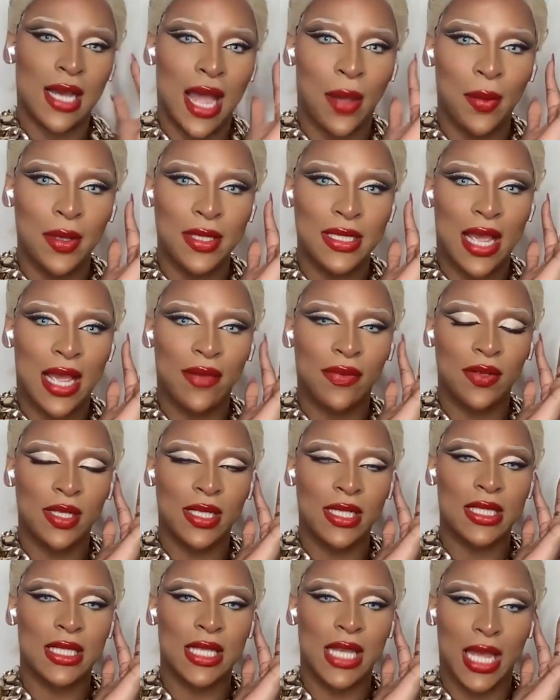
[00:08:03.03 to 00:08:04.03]
I would
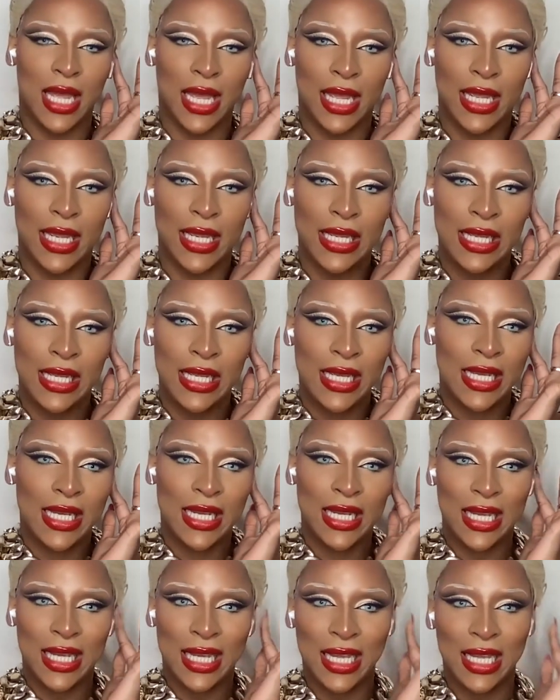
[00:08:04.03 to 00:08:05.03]
definitely say.
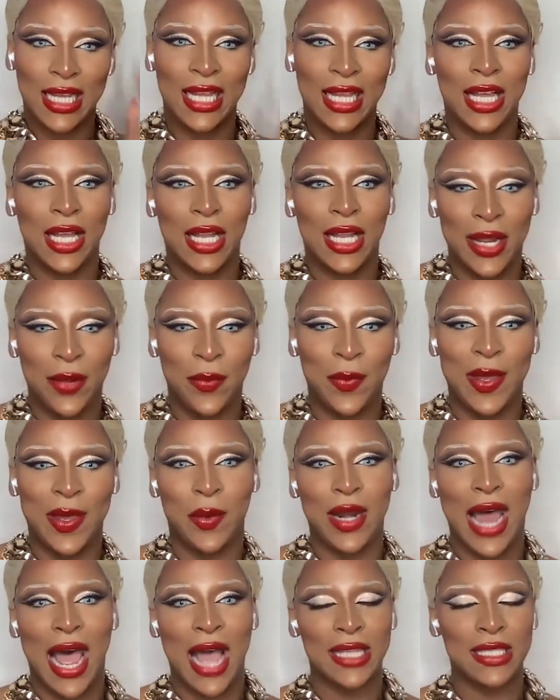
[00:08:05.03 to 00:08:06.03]
Like,
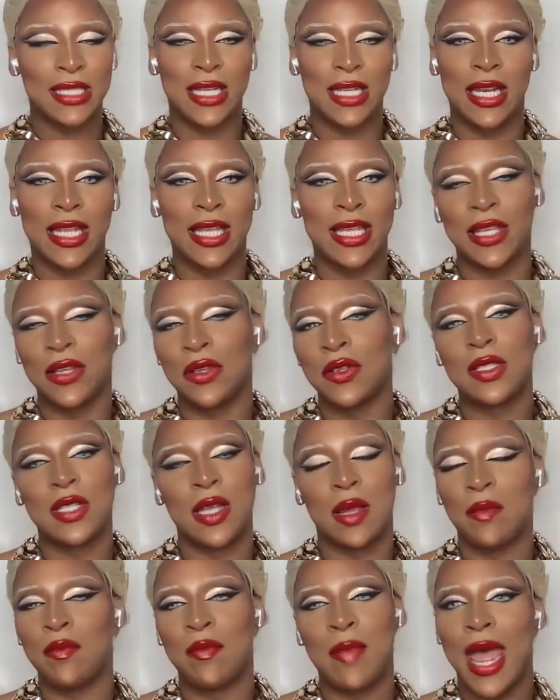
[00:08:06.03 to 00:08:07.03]
we would accidentally kill
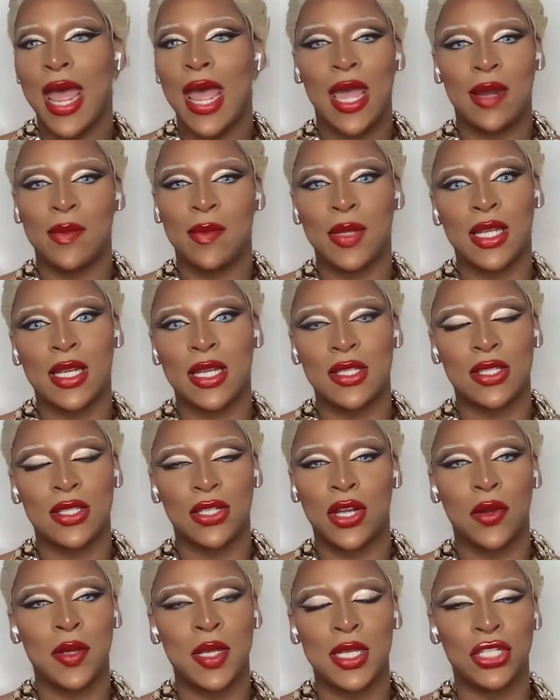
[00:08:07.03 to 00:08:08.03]
some man
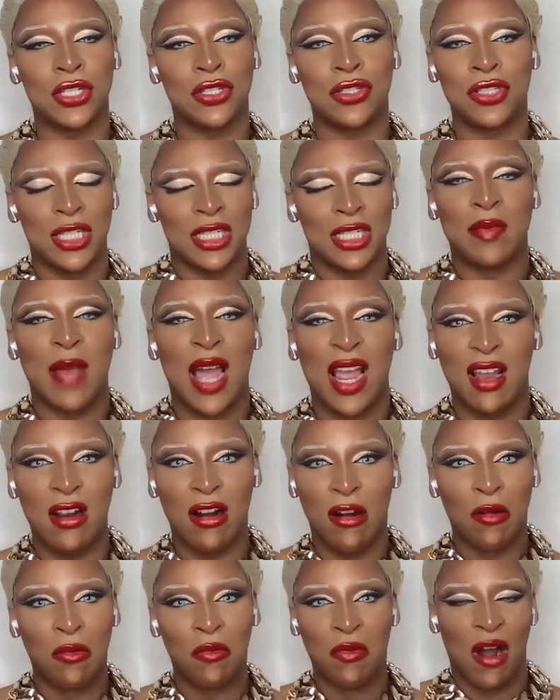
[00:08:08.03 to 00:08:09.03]
because, you know, he just did my
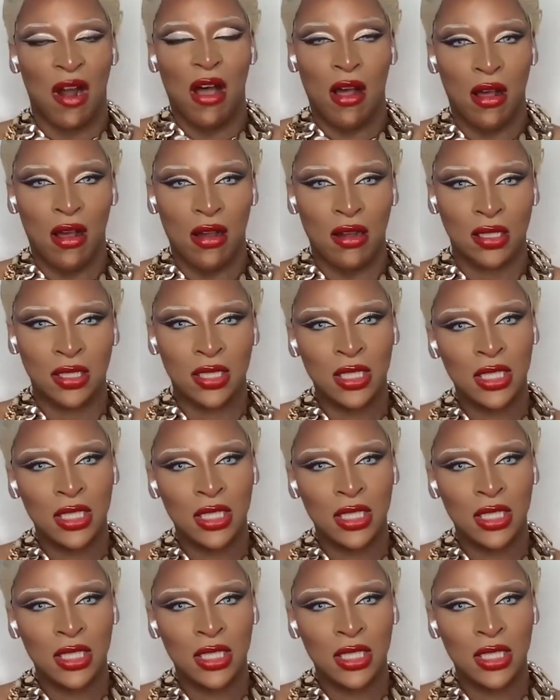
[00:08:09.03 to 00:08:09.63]
girl wrong.